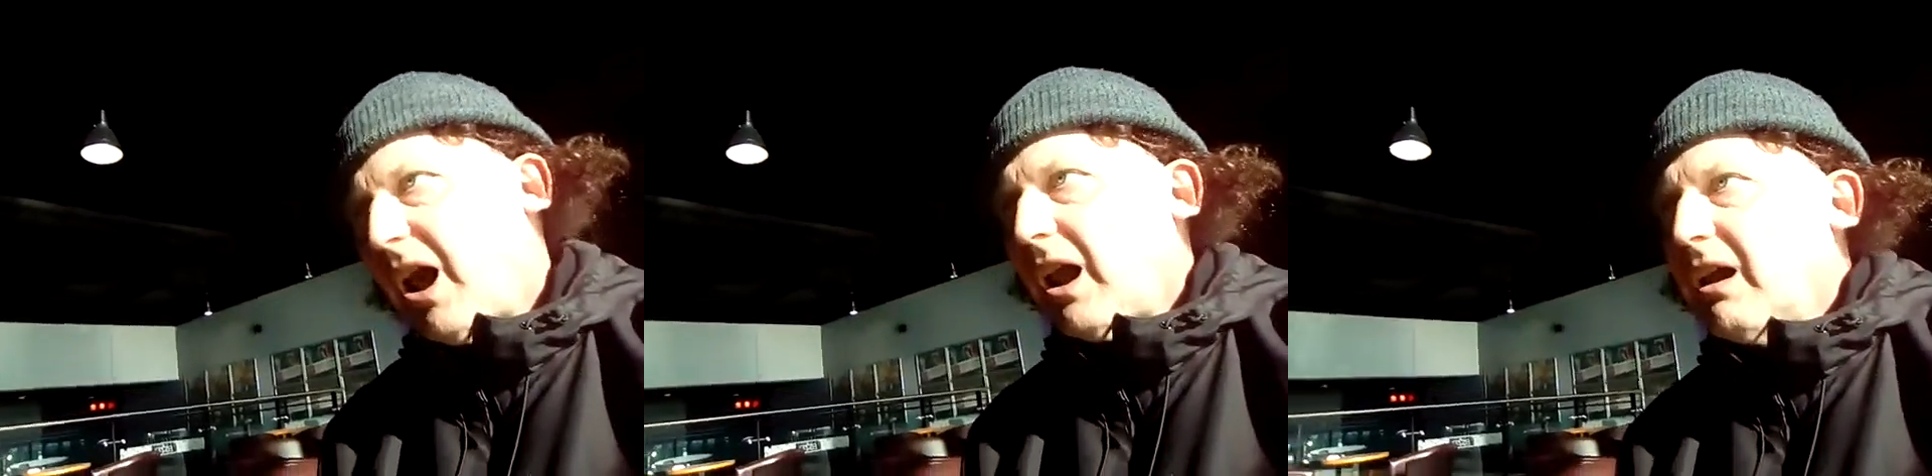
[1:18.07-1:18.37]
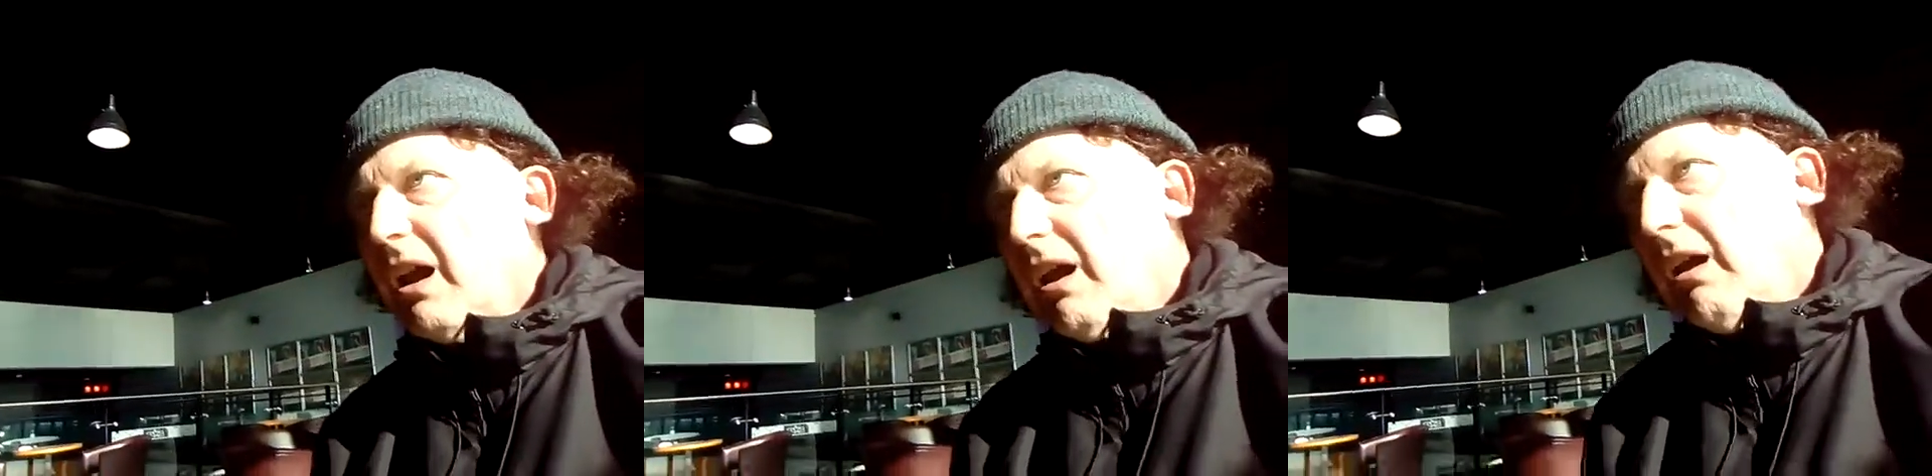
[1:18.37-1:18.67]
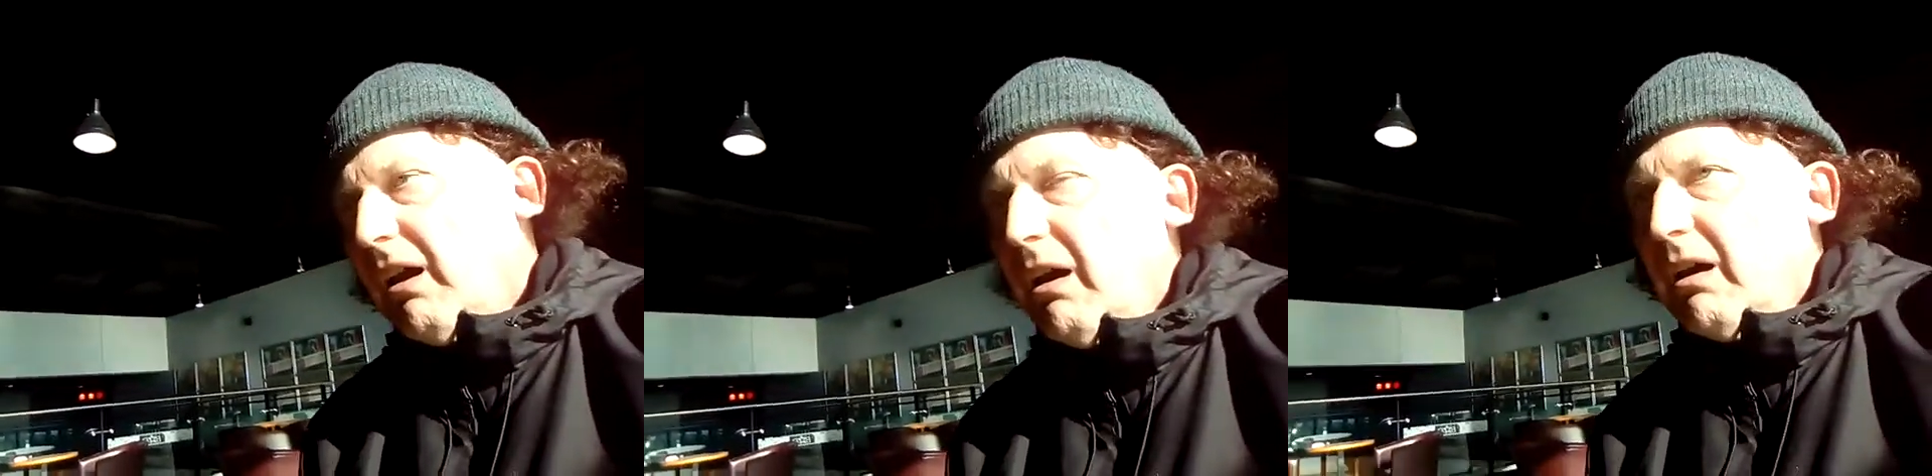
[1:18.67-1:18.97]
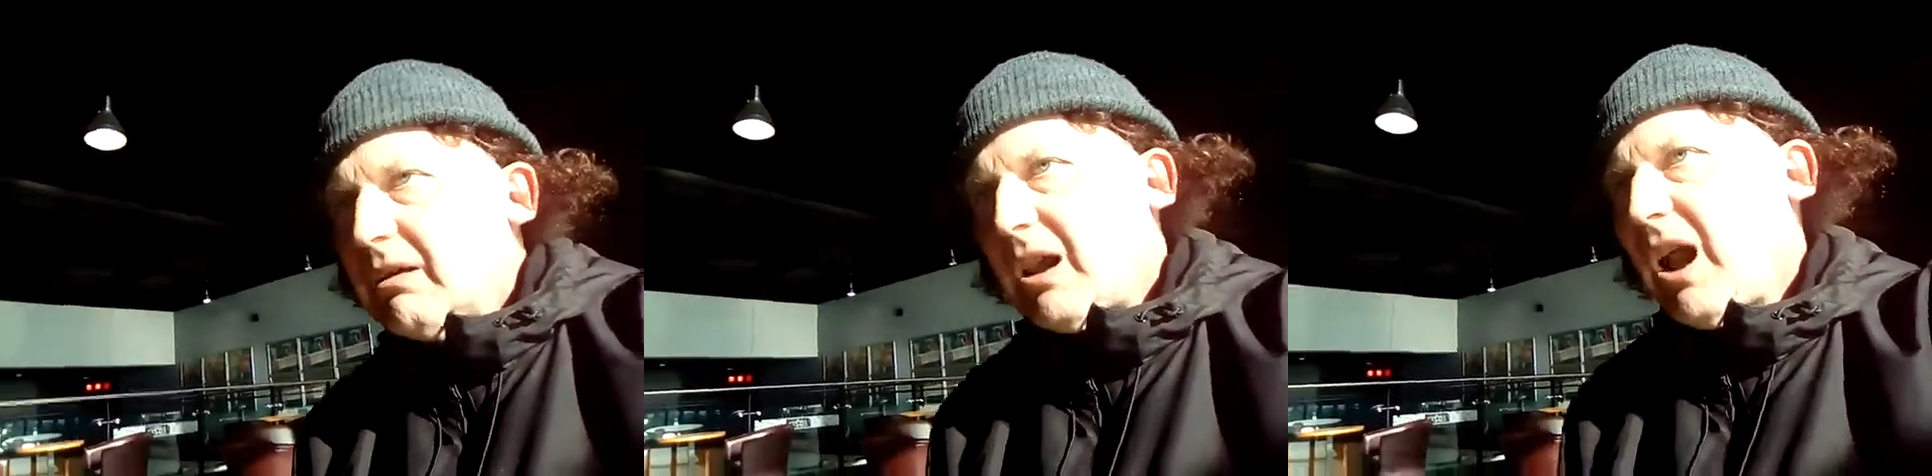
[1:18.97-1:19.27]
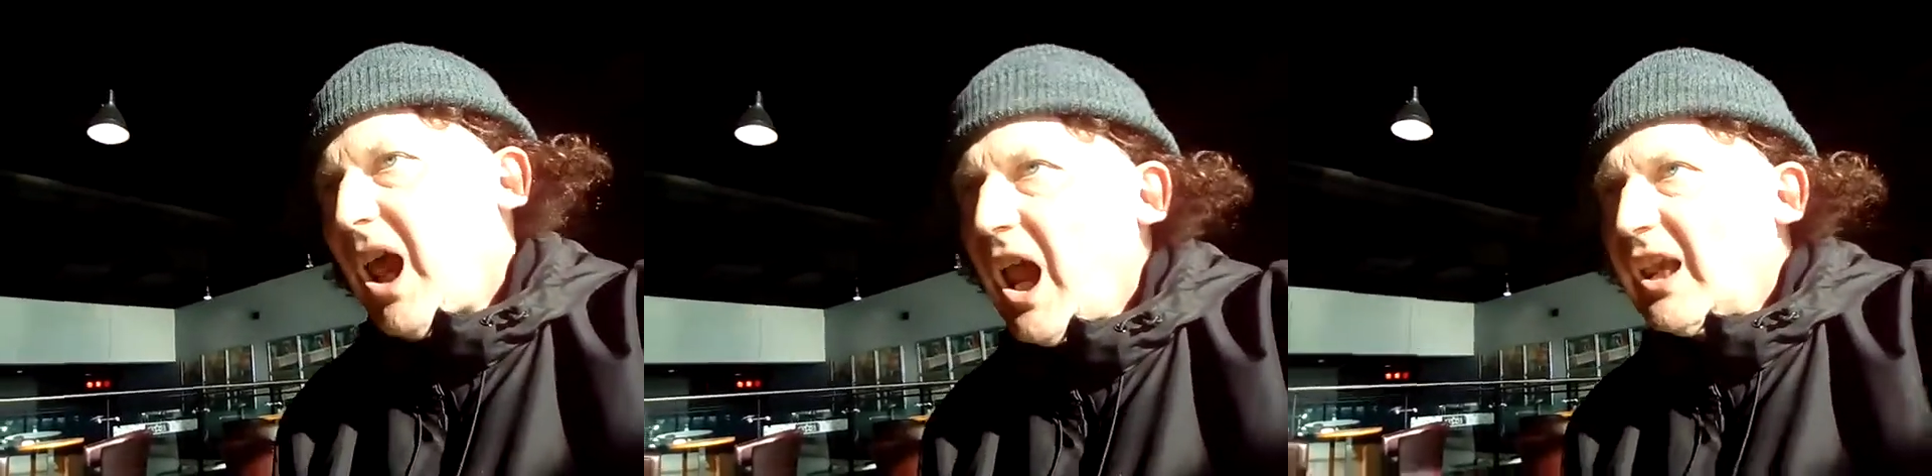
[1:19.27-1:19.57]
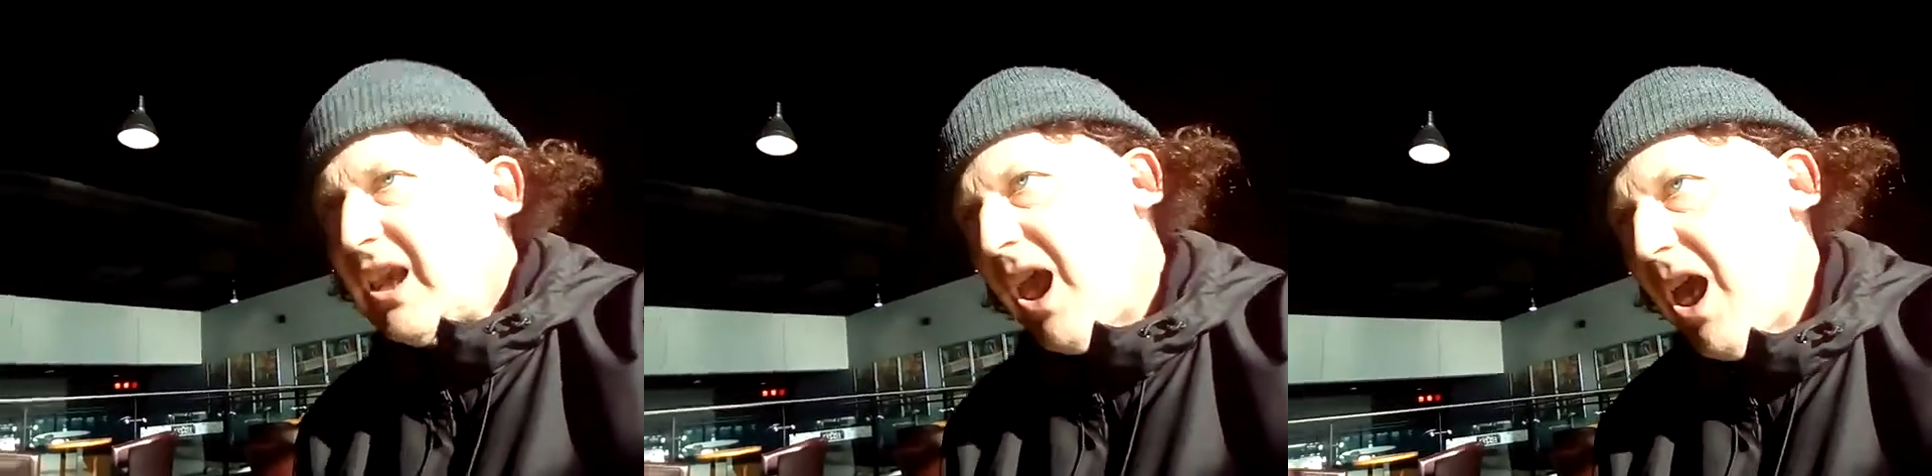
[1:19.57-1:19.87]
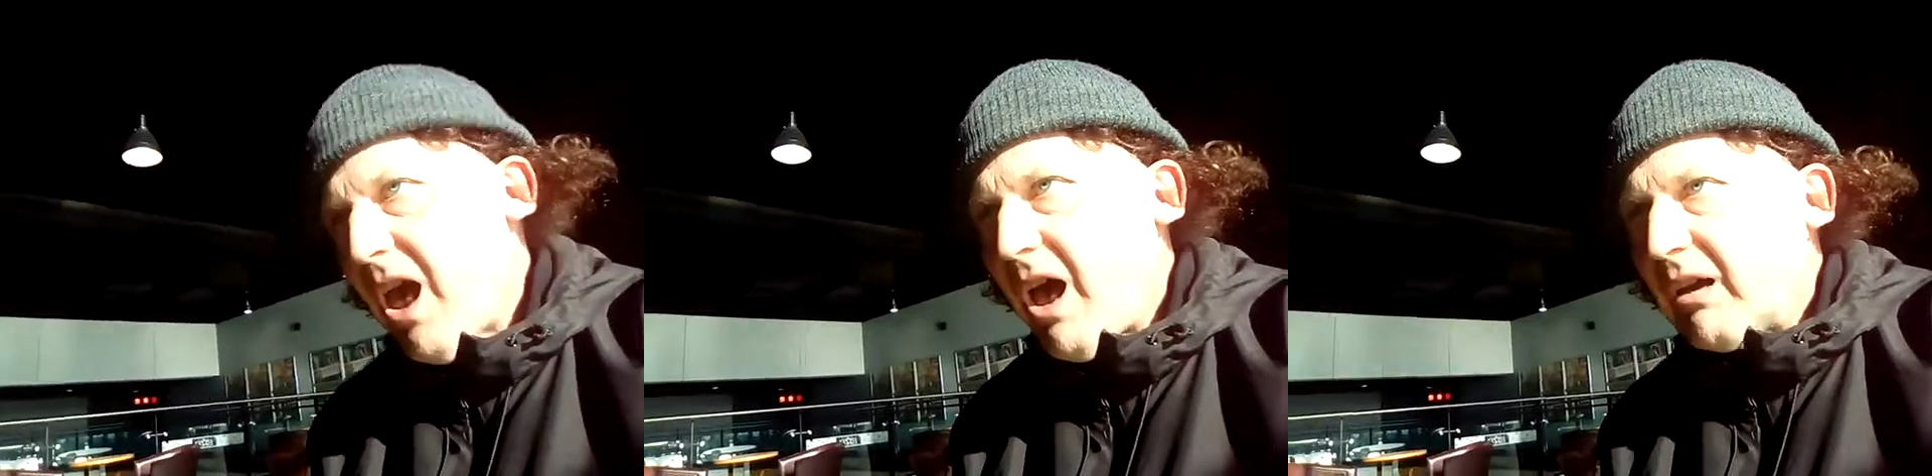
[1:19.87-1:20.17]
I
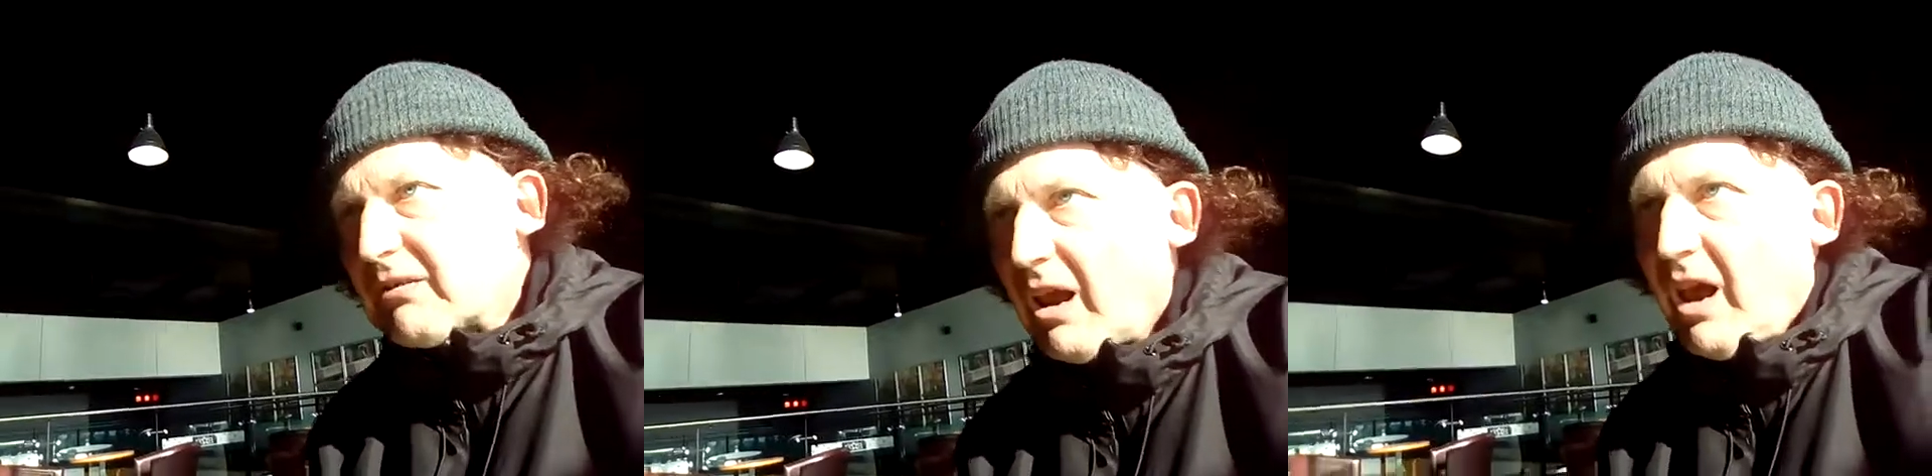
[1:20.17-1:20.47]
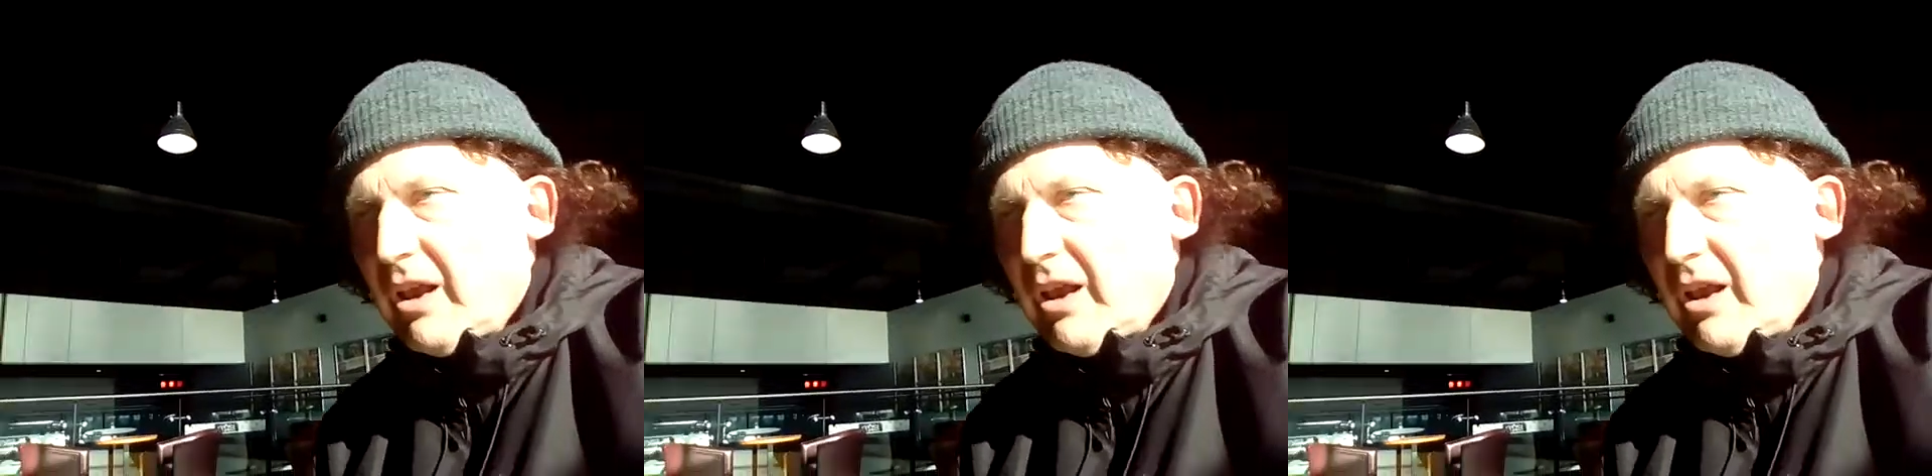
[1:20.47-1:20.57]
get